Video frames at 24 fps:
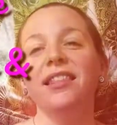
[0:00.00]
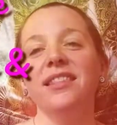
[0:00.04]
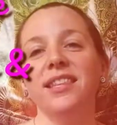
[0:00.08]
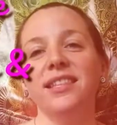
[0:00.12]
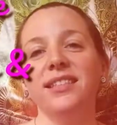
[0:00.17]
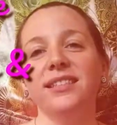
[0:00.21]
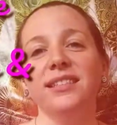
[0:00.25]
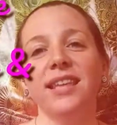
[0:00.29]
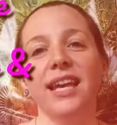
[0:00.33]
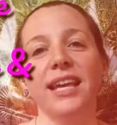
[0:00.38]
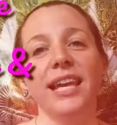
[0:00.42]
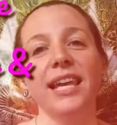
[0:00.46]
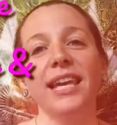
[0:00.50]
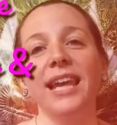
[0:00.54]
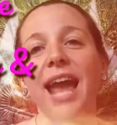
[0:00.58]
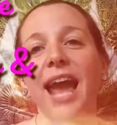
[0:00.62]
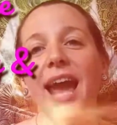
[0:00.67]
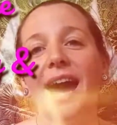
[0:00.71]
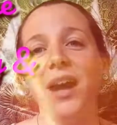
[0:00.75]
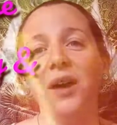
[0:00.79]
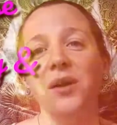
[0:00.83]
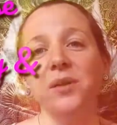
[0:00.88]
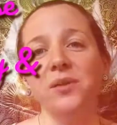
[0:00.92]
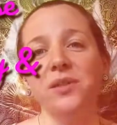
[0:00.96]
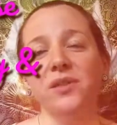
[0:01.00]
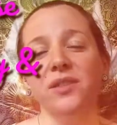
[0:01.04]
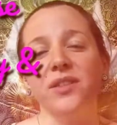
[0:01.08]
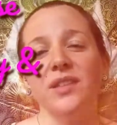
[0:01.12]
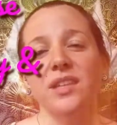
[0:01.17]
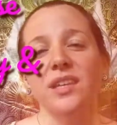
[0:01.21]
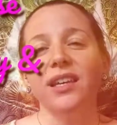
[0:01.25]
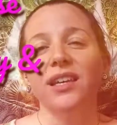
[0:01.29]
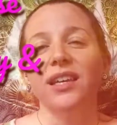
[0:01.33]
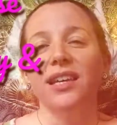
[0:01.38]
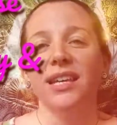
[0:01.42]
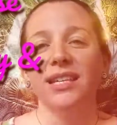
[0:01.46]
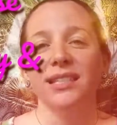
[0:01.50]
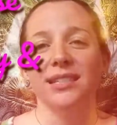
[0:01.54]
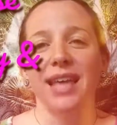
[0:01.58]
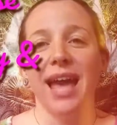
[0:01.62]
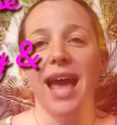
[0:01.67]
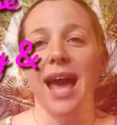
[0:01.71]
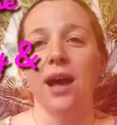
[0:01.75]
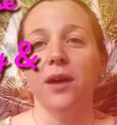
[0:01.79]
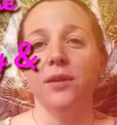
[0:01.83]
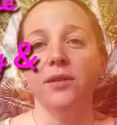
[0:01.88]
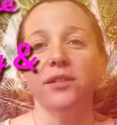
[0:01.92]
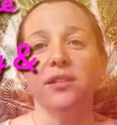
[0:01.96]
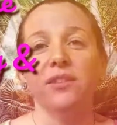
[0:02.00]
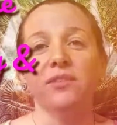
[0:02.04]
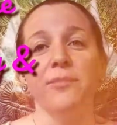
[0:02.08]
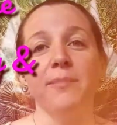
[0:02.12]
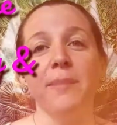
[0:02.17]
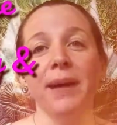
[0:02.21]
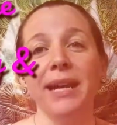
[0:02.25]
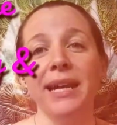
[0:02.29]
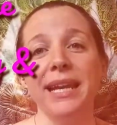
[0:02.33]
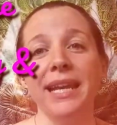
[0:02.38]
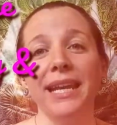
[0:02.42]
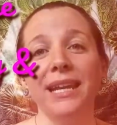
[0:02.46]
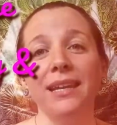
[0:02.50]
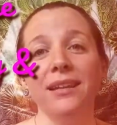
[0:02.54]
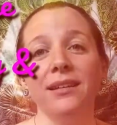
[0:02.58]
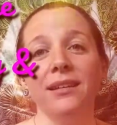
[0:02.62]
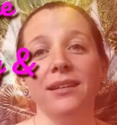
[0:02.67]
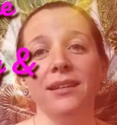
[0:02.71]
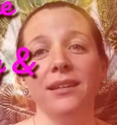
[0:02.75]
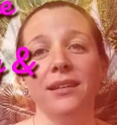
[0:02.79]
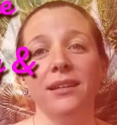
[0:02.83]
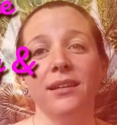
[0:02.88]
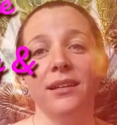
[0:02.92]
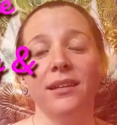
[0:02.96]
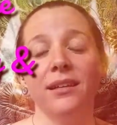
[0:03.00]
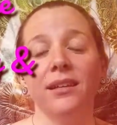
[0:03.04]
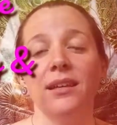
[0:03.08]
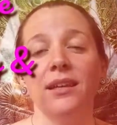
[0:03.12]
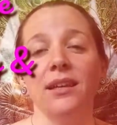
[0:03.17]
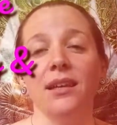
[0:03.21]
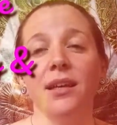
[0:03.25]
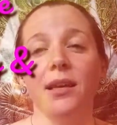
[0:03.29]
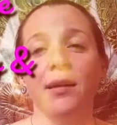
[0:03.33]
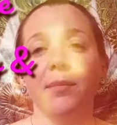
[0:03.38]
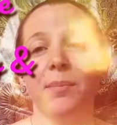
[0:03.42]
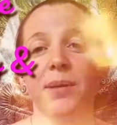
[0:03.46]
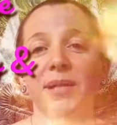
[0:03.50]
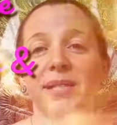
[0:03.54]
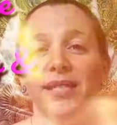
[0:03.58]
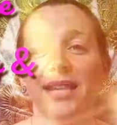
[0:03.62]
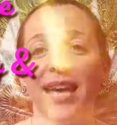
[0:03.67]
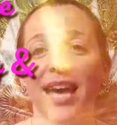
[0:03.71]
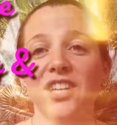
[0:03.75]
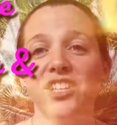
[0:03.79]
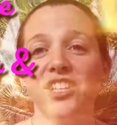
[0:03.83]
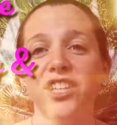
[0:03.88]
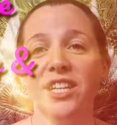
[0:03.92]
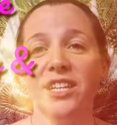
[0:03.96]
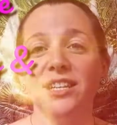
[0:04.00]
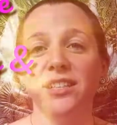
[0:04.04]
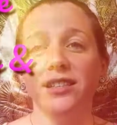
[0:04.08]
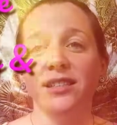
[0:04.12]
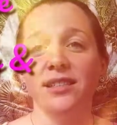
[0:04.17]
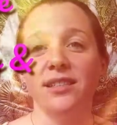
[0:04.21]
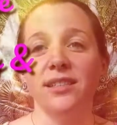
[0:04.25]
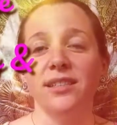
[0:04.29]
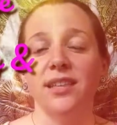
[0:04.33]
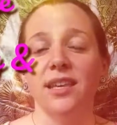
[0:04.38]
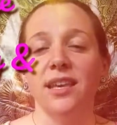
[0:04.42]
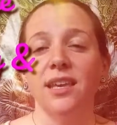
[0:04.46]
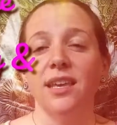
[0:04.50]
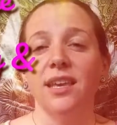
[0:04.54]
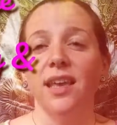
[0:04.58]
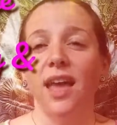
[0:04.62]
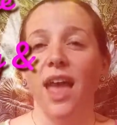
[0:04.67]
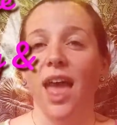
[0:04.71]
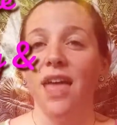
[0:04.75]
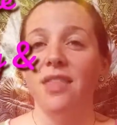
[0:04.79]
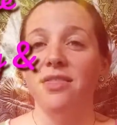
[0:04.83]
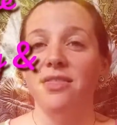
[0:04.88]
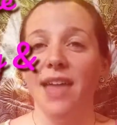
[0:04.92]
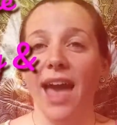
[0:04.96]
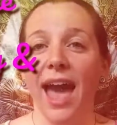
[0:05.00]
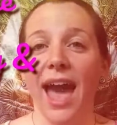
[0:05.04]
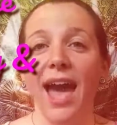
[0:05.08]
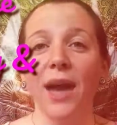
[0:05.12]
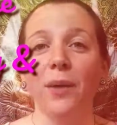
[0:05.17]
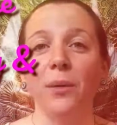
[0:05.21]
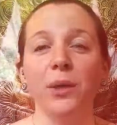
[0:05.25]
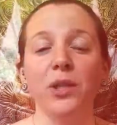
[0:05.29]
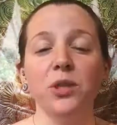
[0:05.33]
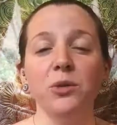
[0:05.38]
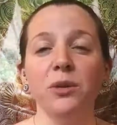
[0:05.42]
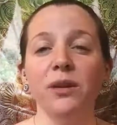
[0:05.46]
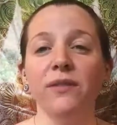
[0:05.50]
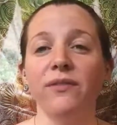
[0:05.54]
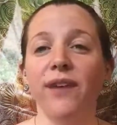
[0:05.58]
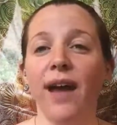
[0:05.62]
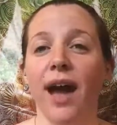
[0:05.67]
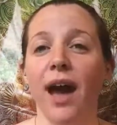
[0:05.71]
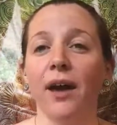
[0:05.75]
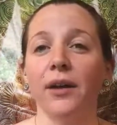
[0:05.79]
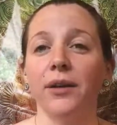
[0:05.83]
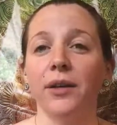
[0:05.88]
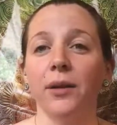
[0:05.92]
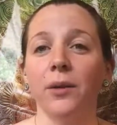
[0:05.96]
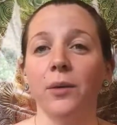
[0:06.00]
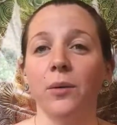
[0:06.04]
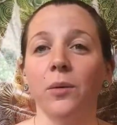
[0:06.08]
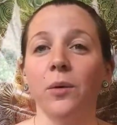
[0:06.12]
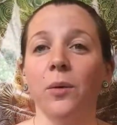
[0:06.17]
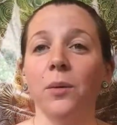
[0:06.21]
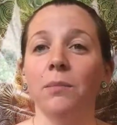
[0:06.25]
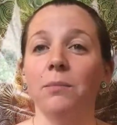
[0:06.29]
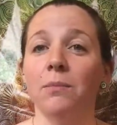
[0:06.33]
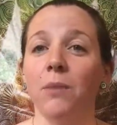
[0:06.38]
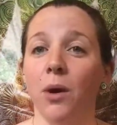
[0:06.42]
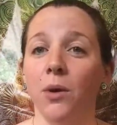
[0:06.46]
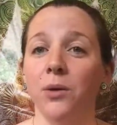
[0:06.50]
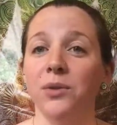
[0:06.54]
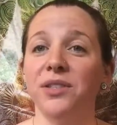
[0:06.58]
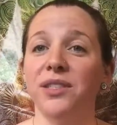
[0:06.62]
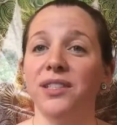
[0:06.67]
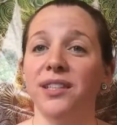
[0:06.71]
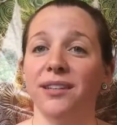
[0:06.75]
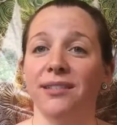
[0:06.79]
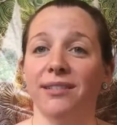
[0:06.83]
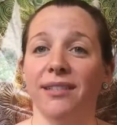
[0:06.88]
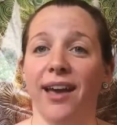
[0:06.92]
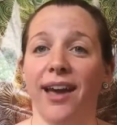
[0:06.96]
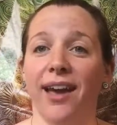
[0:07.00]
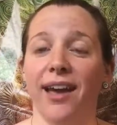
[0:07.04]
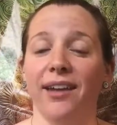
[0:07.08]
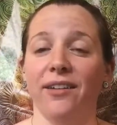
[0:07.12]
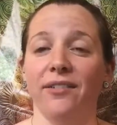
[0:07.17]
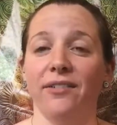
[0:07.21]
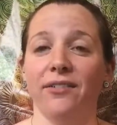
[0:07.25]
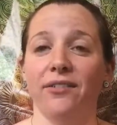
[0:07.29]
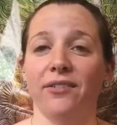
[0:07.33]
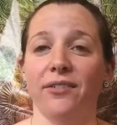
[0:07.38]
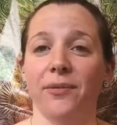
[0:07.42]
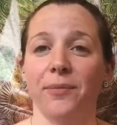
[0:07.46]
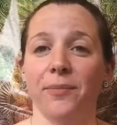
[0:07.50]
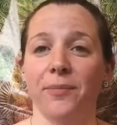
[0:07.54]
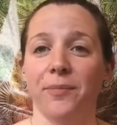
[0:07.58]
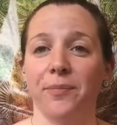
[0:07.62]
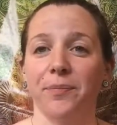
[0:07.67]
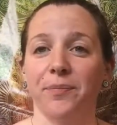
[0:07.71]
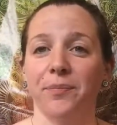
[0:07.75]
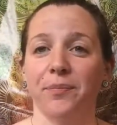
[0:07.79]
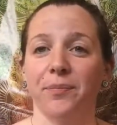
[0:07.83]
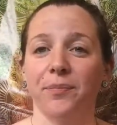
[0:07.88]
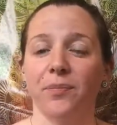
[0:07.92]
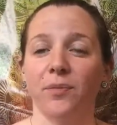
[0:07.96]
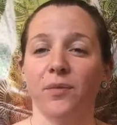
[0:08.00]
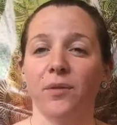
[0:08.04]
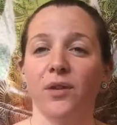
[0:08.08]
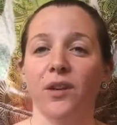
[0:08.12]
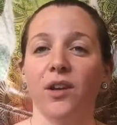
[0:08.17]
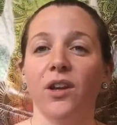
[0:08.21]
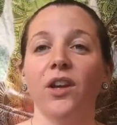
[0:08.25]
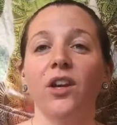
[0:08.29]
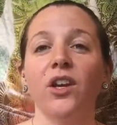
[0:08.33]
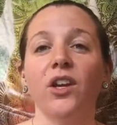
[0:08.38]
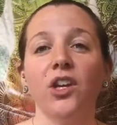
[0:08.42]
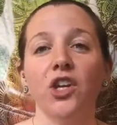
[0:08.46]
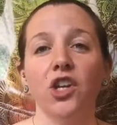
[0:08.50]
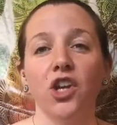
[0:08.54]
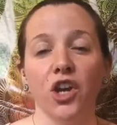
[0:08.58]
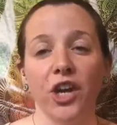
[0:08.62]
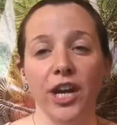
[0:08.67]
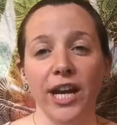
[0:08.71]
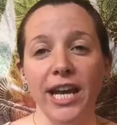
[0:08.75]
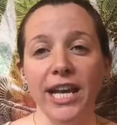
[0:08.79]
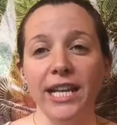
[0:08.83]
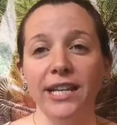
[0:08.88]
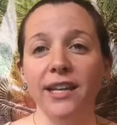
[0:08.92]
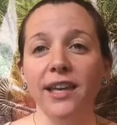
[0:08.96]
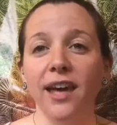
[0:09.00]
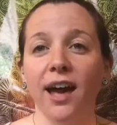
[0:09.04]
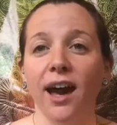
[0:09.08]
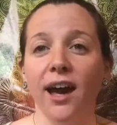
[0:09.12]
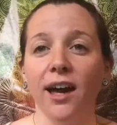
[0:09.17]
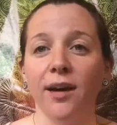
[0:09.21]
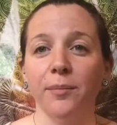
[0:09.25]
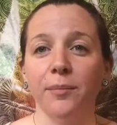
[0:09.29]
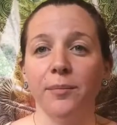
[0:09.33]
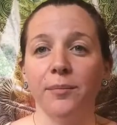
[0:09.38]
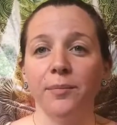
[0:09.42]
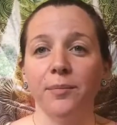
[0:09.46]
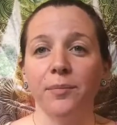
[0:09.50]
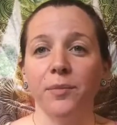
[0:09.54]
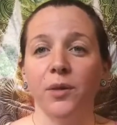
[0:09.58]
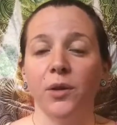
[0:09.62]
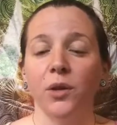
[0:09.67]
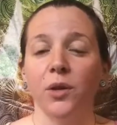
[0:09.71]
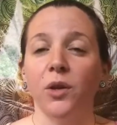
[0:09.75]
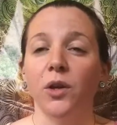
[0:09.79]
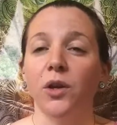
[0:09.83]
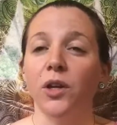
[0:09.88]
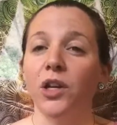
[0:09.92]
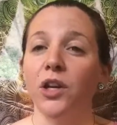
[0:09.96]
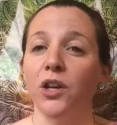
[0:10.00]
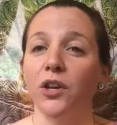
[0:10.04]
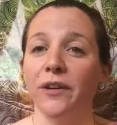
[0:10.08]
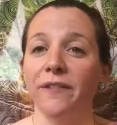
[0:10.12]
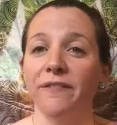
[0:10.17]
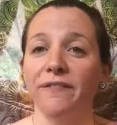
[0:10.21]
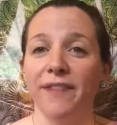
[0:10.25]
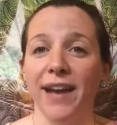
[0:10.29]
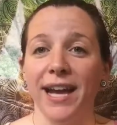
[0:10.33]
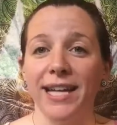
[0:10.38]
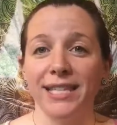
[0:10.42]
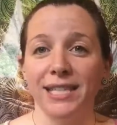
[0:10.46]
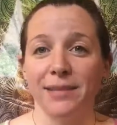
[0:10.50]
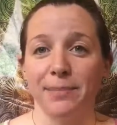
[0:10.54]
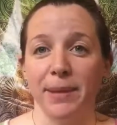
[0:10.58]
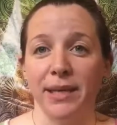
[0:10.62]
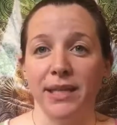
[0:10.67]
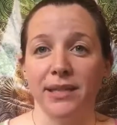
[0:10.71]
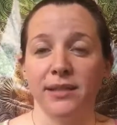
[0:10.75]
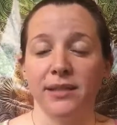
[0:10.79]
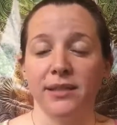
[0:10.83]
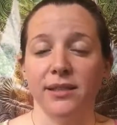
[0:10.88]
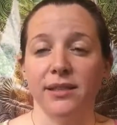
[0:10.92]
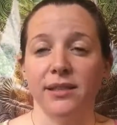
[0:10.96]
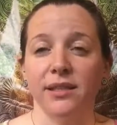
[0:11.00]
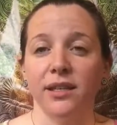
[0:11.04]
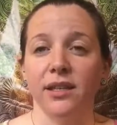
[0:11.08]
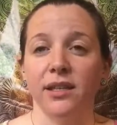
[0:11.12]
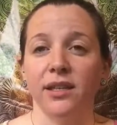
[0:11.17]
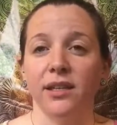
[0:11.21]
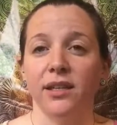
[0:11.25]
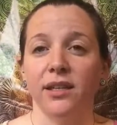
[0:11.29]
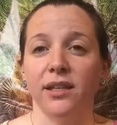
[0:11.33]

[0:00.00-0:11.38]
The second house is the house of money, possessions, and that which we value most in life. Your income, your investments,